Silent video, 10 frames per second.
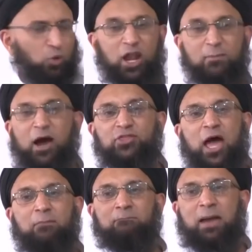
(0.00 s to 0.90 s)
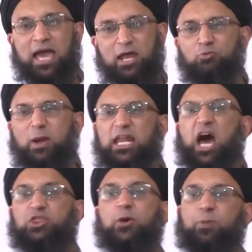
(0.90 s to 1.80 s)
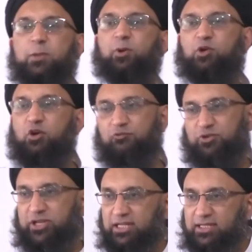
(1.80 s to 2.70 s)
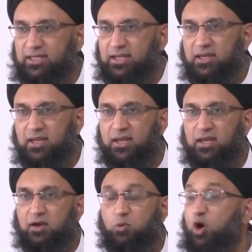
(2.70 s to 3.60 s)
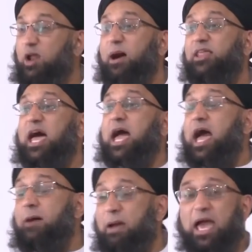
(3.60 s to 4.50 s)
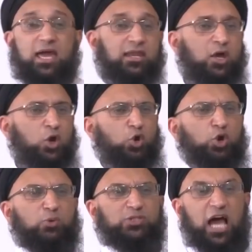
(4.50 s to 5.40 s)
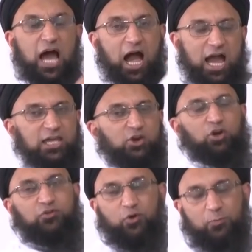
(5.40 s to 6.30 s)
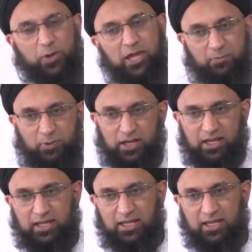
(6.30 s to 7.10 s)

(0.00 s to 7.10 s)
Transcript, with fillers: What about that man who made other people confident? What about that man who he was an icon for people?